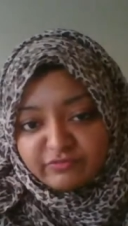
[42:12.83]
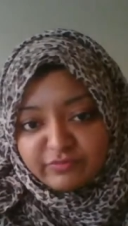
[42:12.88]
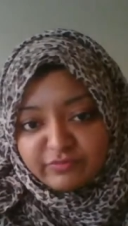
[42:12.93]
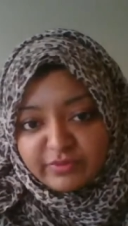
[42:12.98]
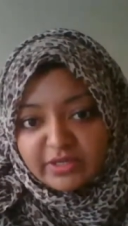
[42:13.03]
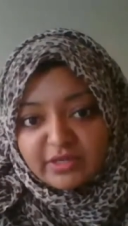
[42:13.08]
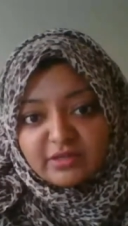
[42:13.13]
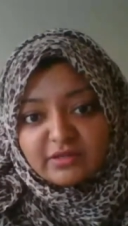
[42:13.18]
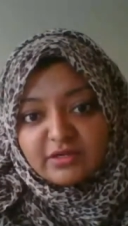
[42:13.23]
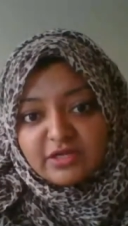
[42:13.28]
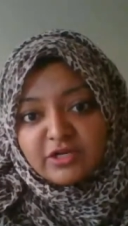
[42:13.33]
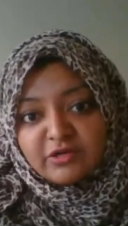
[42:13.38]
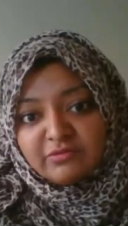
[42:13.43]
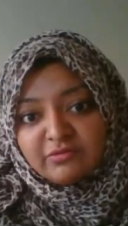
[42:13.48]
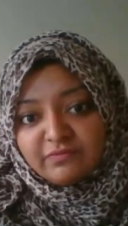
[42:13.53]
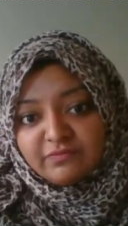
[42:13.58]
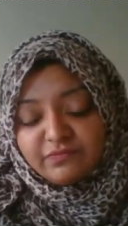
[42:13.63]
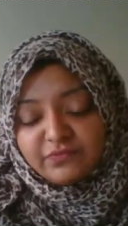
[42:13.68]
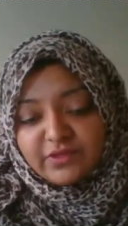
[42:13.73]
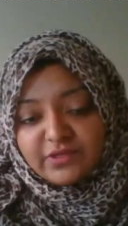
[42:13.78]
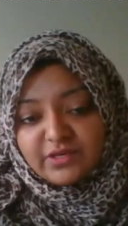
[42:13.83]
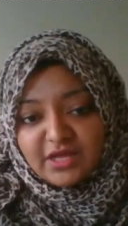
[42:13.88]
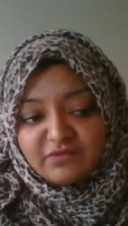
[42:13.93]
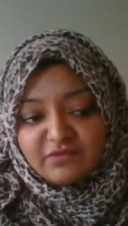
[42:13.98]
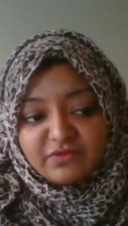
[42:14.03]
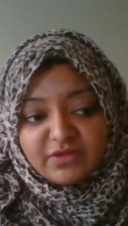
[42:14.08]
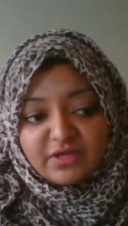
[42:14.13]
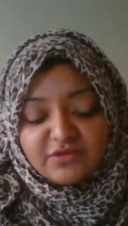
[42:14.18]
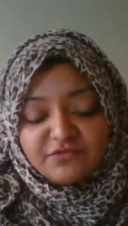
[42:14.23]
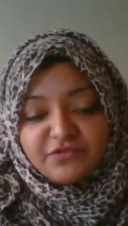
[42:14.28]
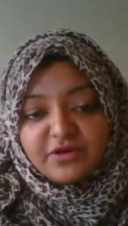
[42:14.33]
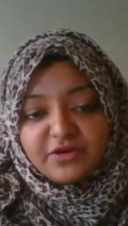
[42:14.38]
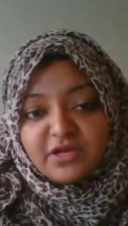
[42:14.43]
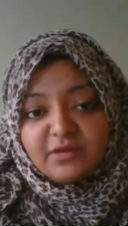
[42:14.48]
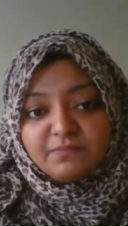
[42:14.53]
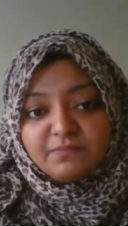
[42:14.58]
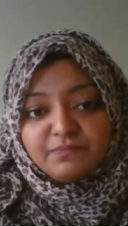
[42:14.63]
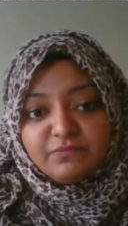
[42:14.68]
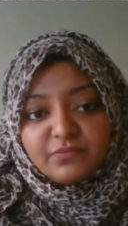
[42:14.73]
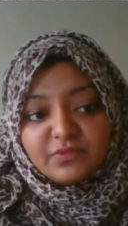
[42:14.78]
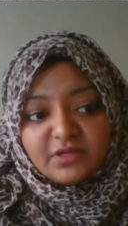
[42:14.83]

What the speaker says: of being, you know, an advocate for him,